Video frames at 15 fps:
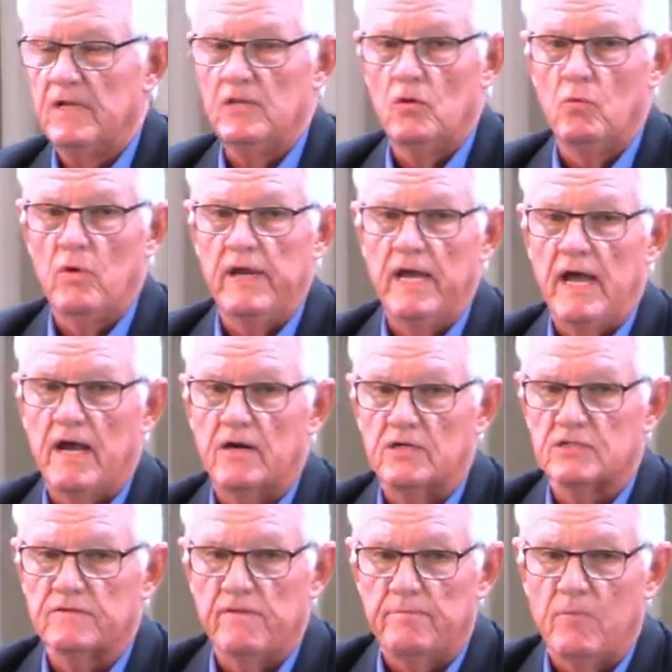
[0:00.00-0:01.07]
in the wee
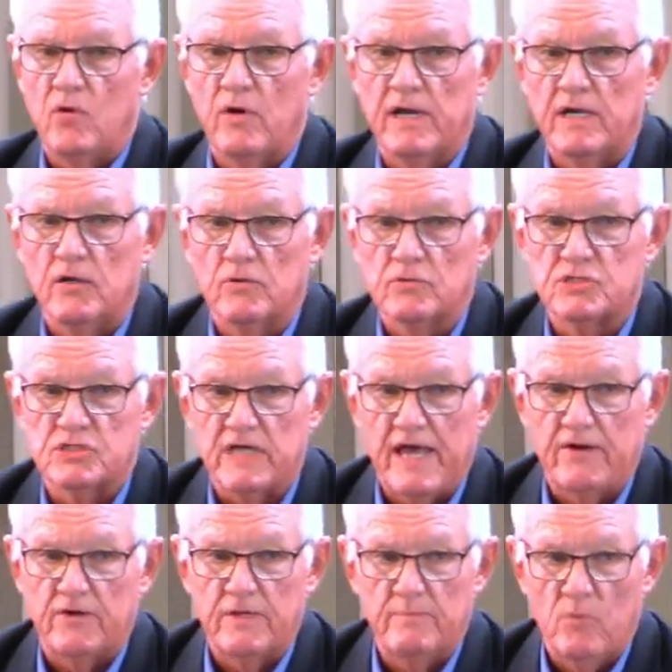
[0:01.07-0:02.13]
hours of a morning on
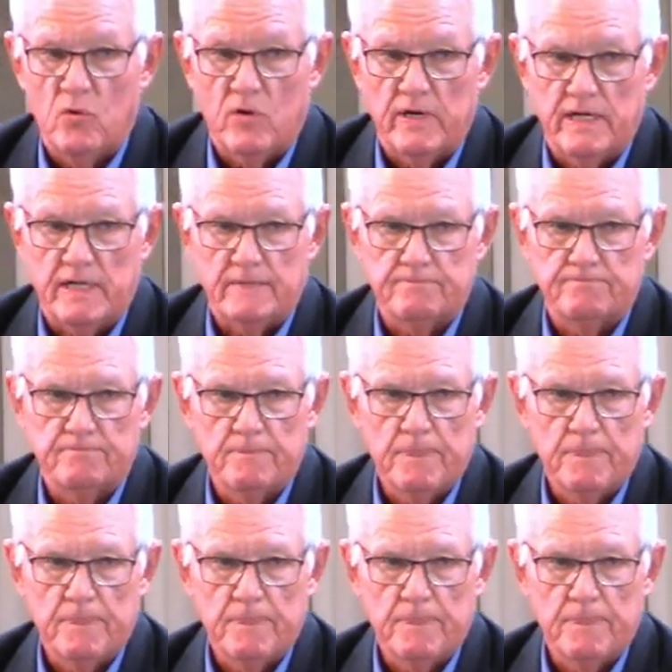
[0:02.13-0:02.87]
Saturday morning.